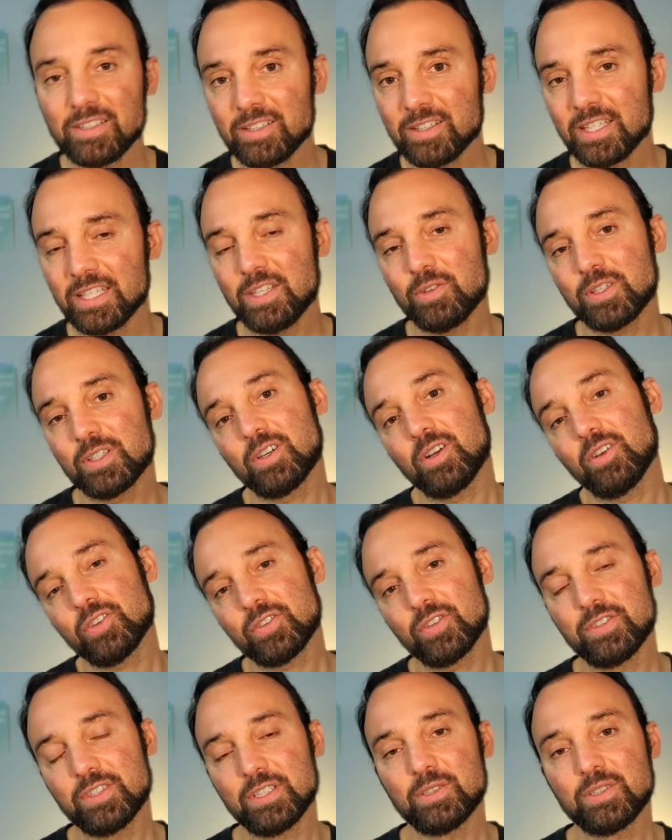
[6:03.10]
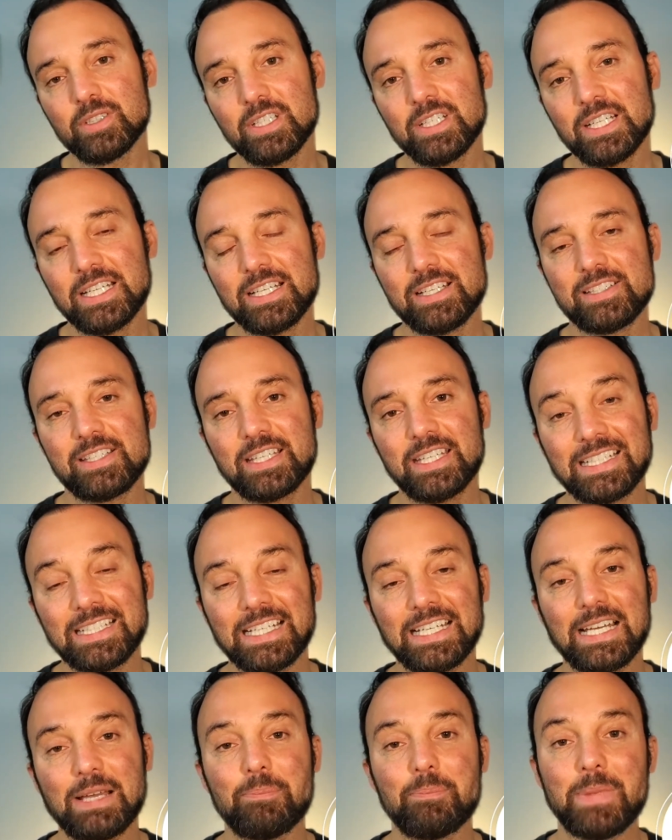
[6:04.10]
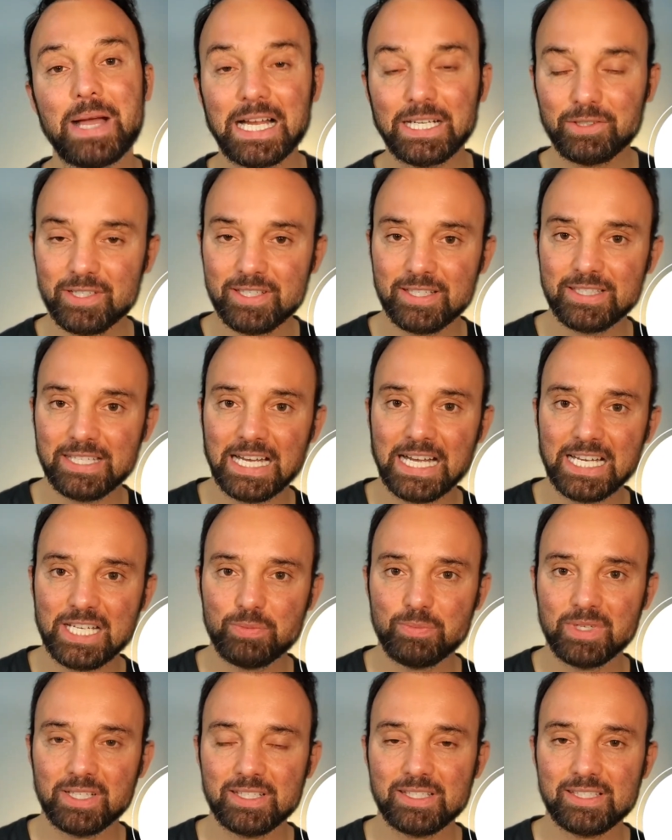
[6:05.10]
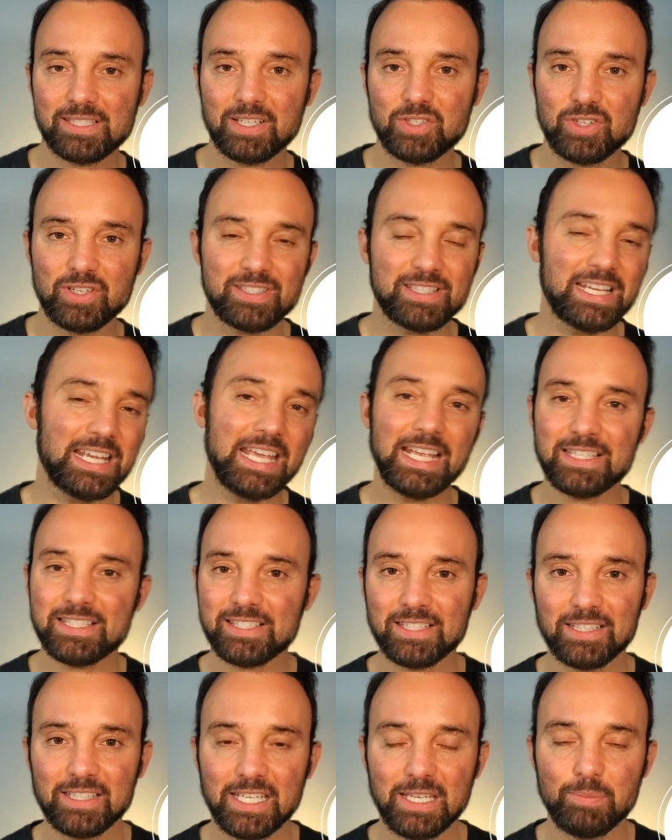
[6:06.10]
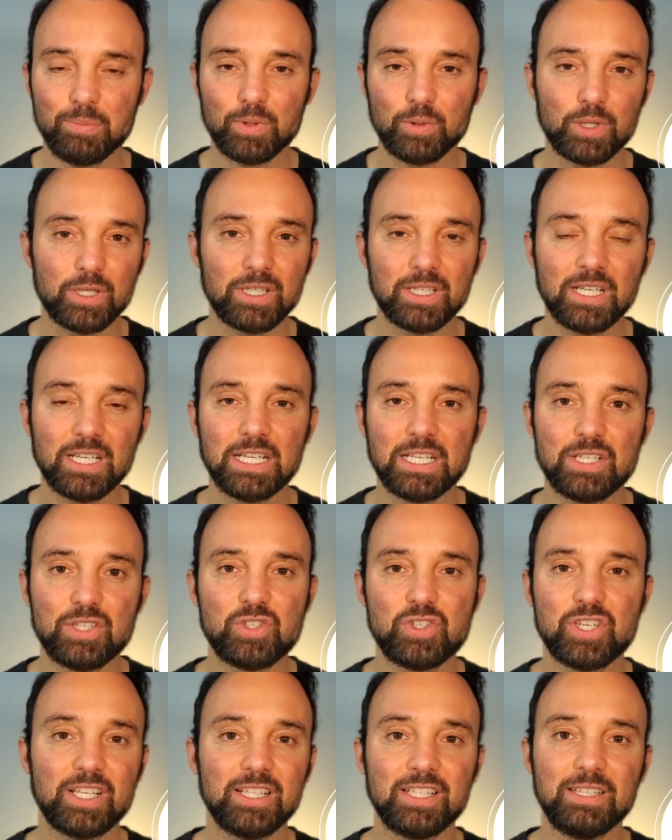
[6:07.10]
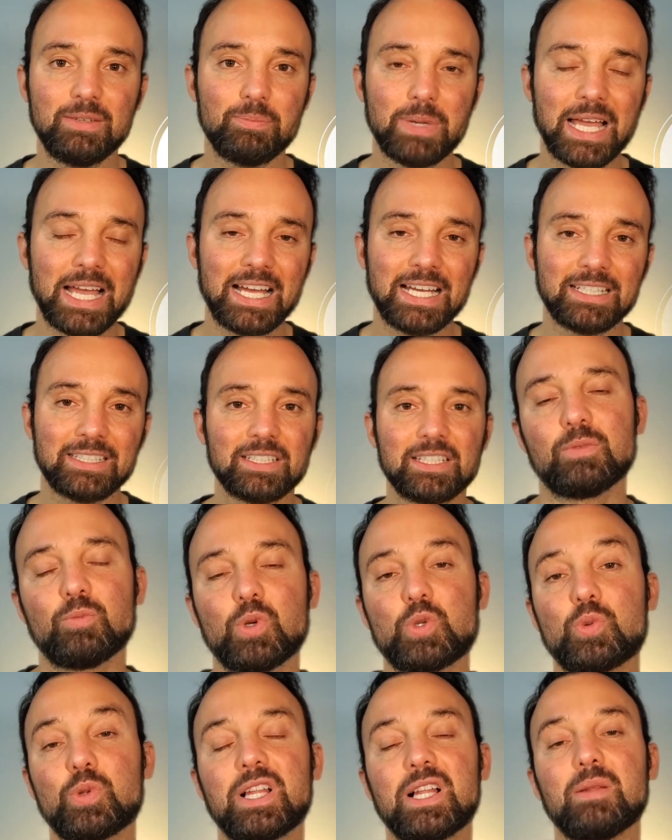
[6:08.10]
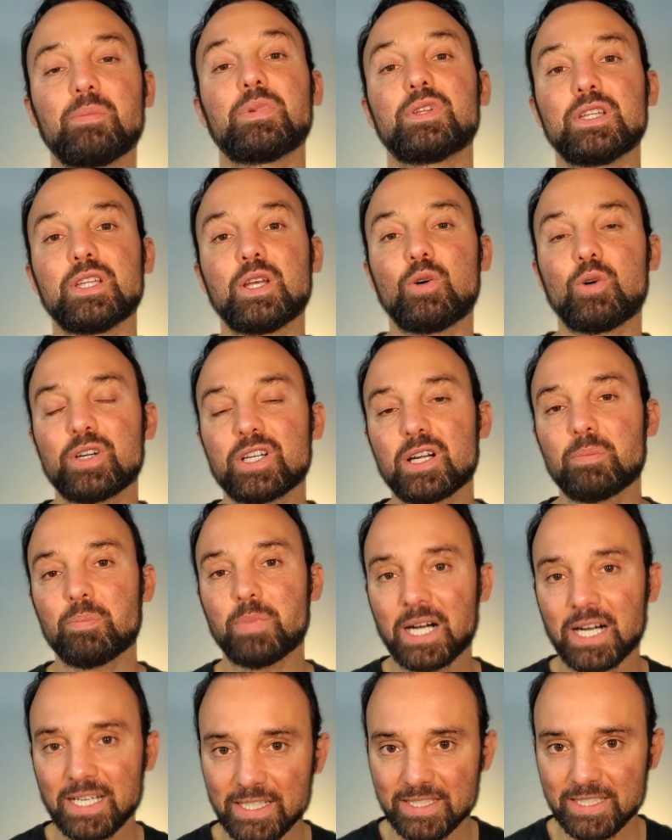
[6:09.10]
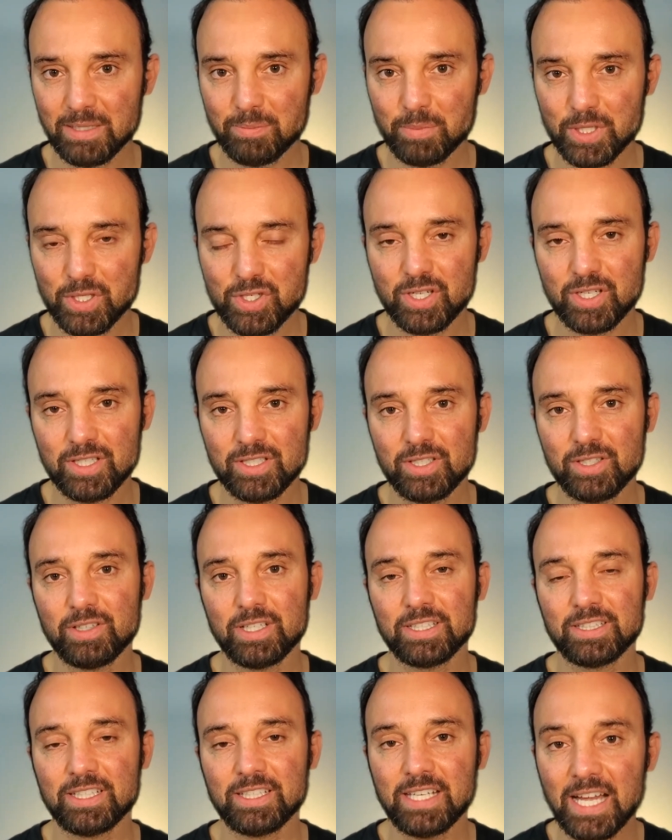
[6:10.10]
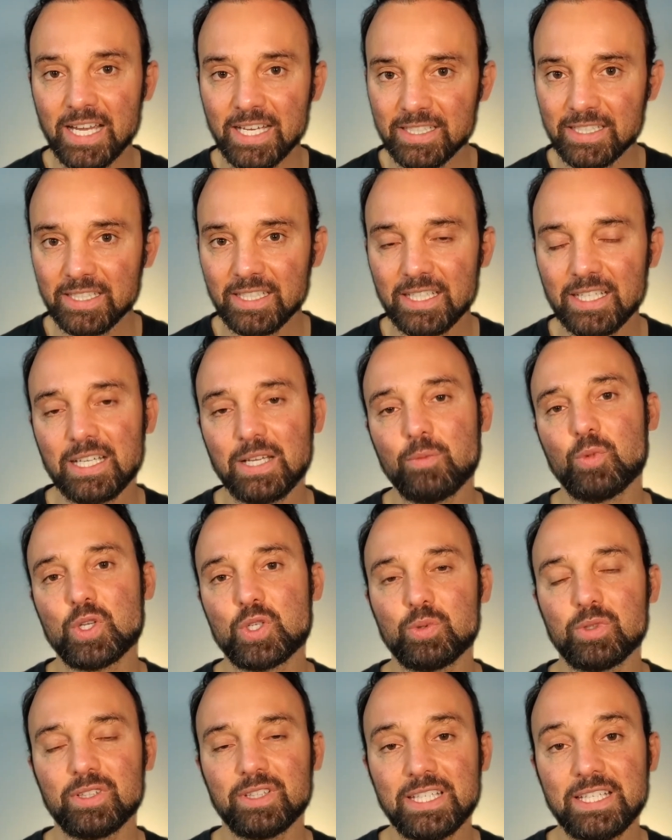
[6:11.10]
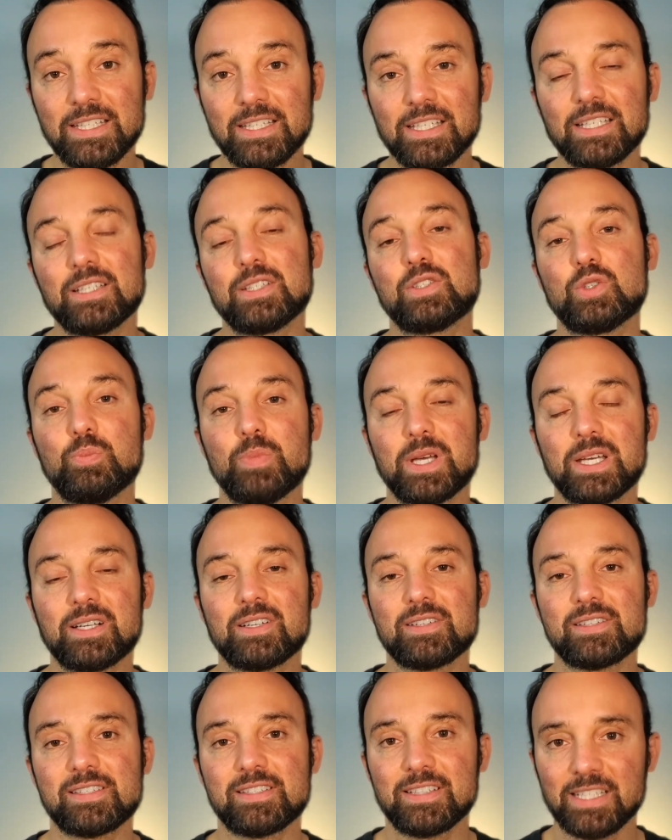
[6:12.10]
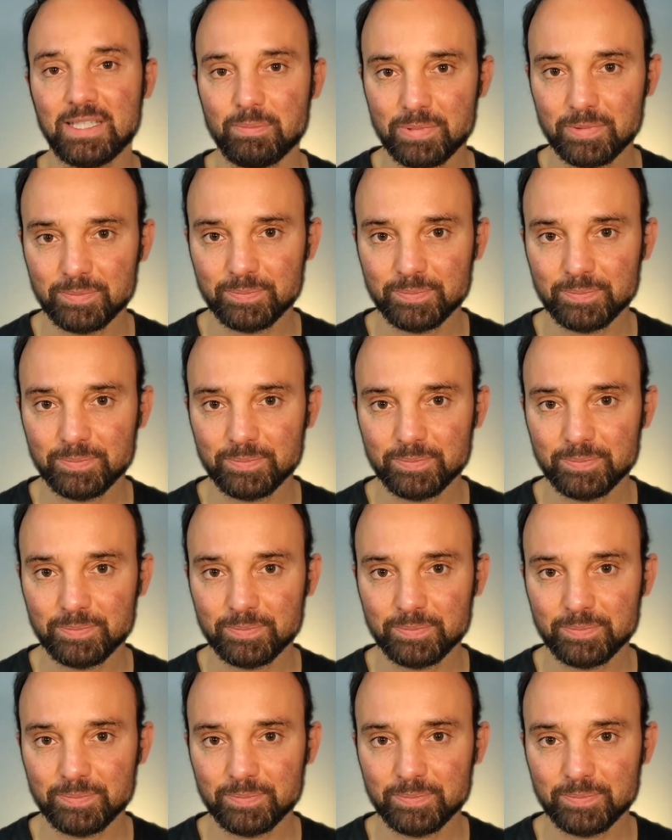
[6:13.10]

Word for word: thing you can also do is get a mattress attachment such as 8 Sleep or Chili Pad, which will help lower your body temperature during the night, which will lead to better sleep.